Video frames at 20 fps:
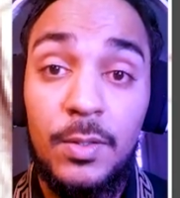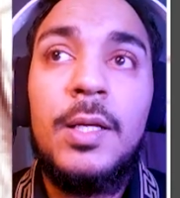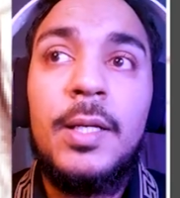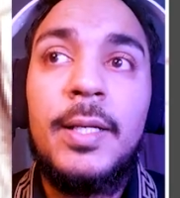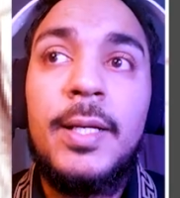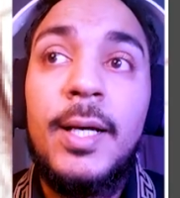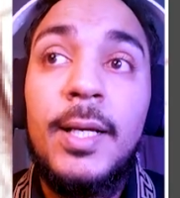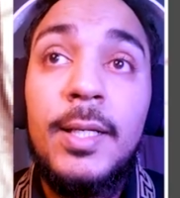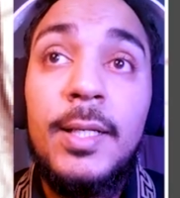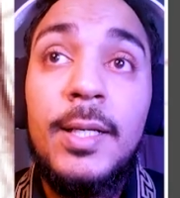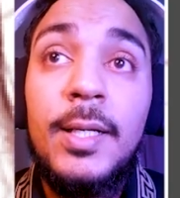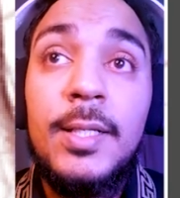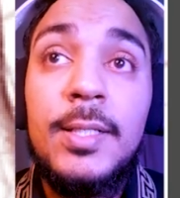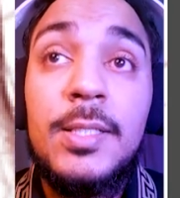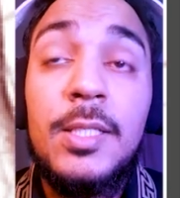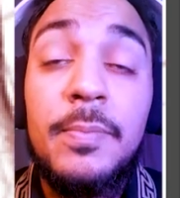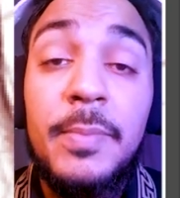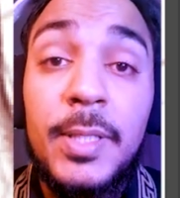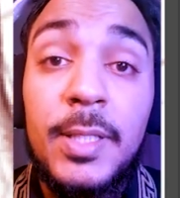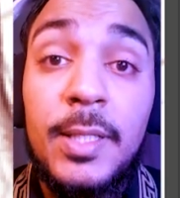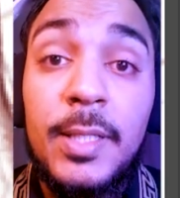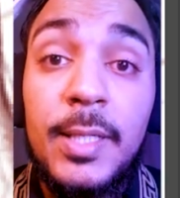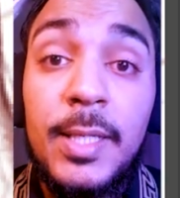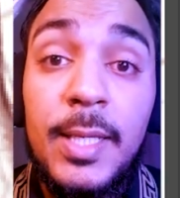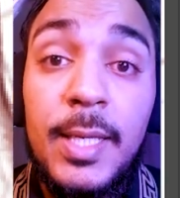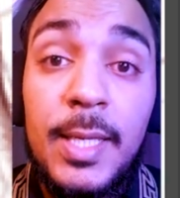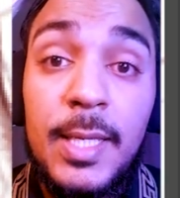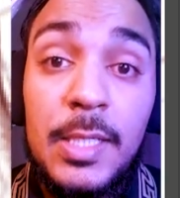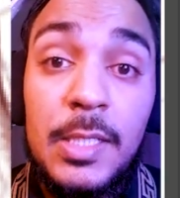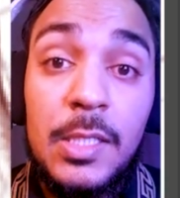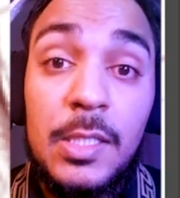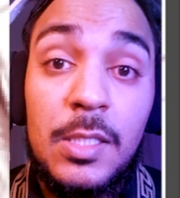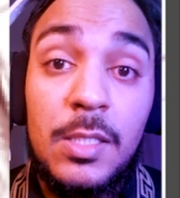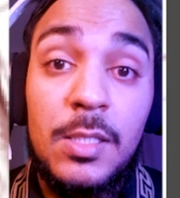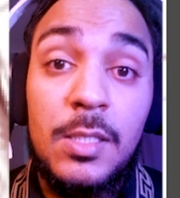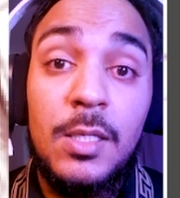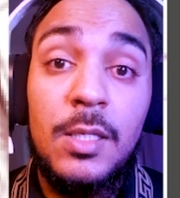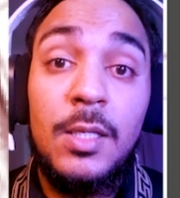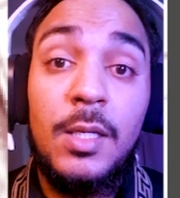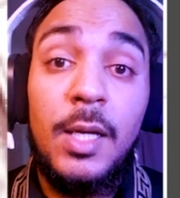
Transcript: Color ultimately is